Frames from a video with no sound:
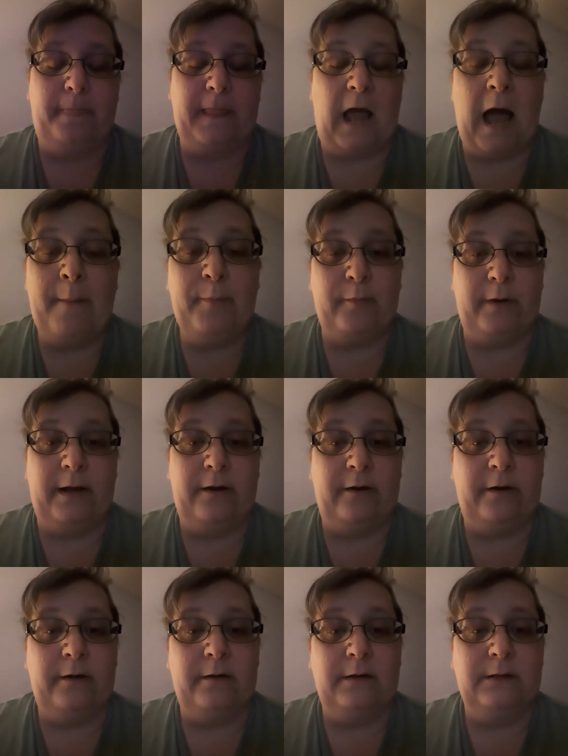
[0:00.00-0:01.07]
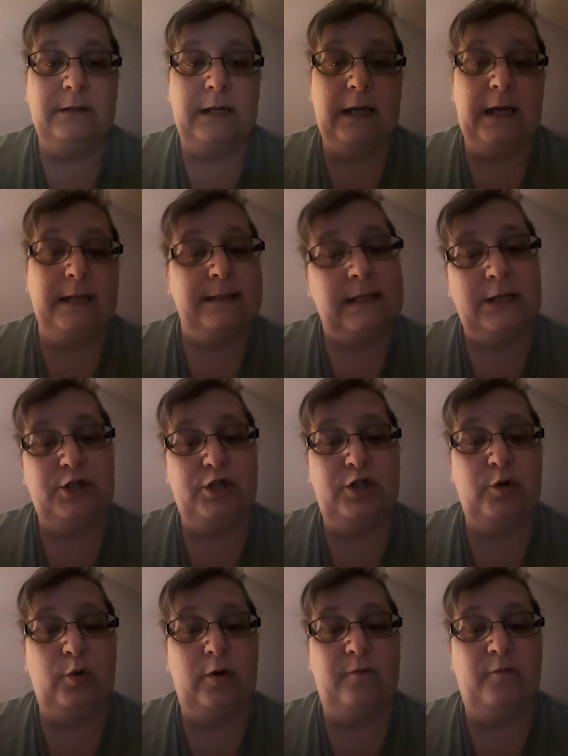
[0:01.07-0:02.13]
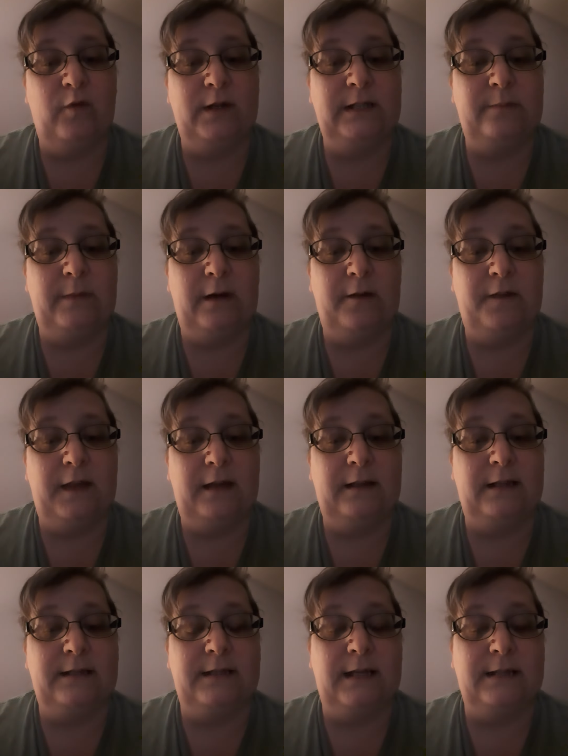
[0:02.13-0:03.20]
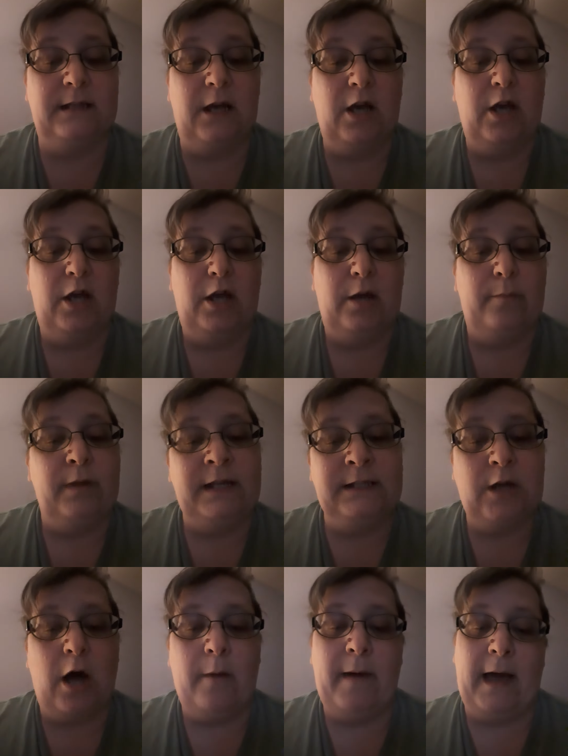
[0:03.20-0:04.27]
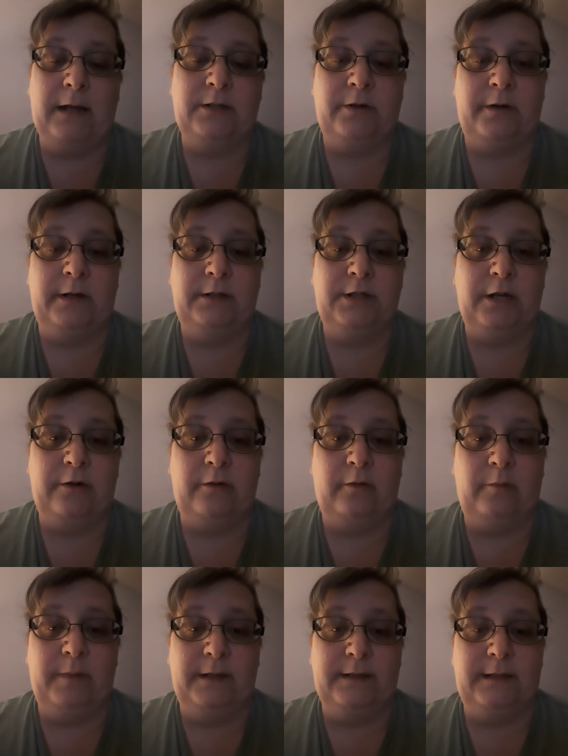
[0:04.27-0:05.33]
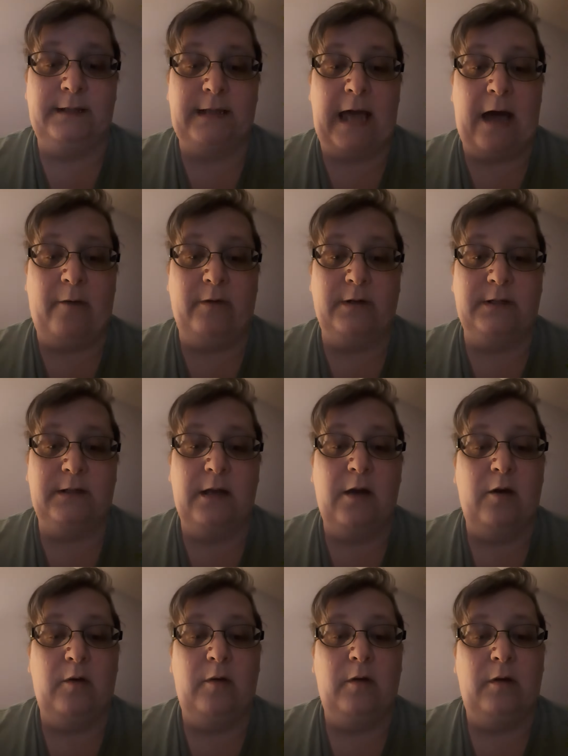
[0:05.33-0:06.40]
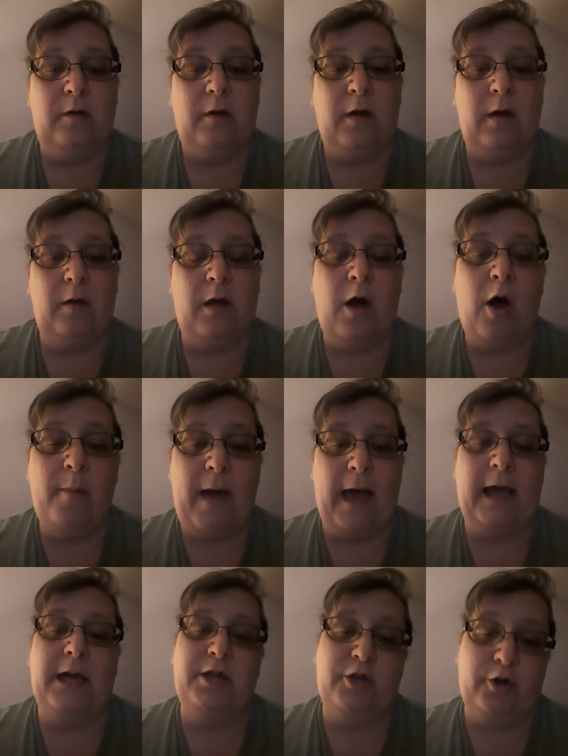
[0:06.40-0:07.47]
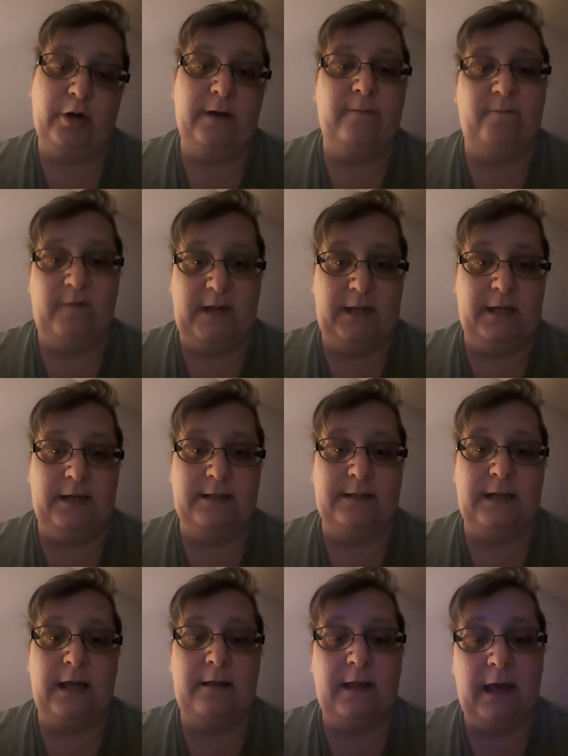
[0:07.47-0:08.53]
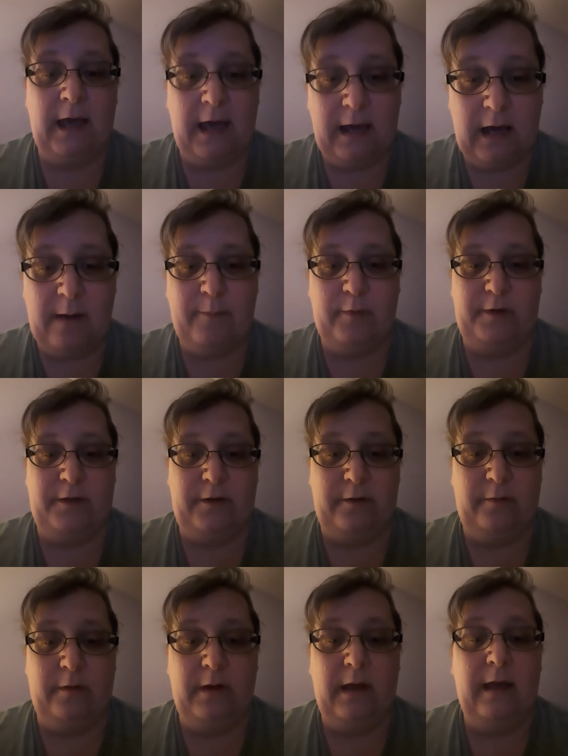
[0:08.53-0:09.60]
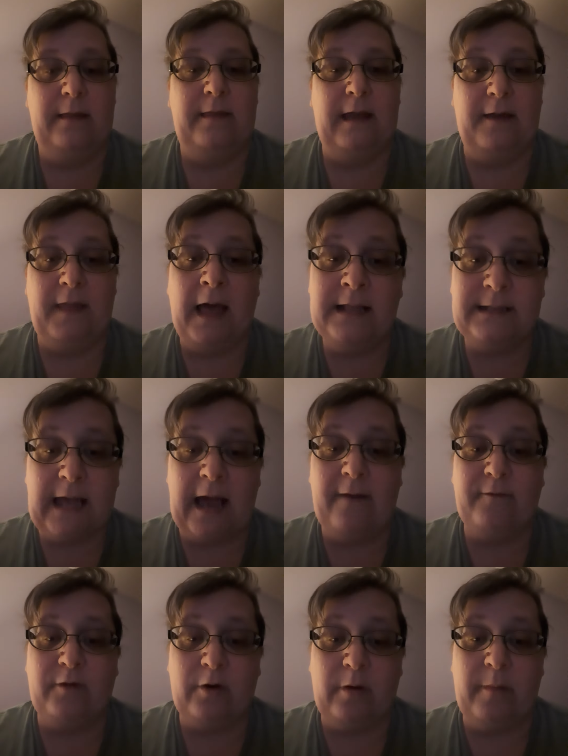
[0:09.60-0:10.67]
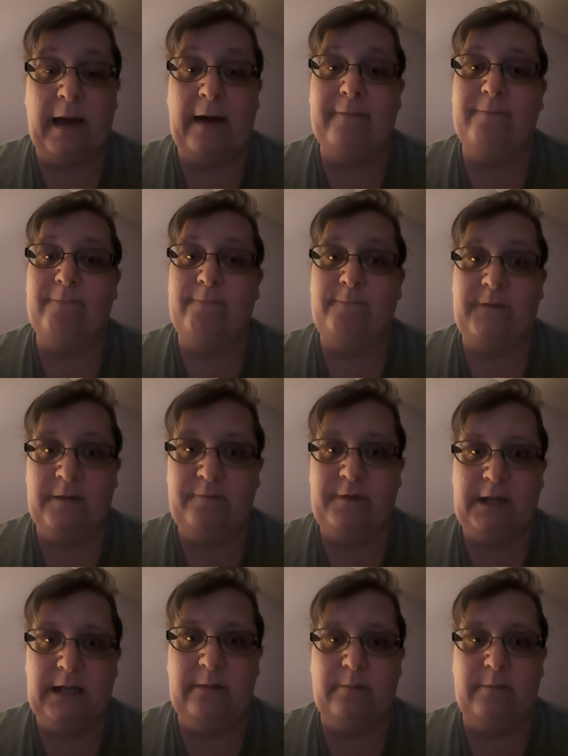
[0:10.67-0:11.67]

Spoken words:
operator, it sends you to a voicemail thing that says, please call back during general business hours. Call back at your convenience, and they hang up with you. Now, that's after about 15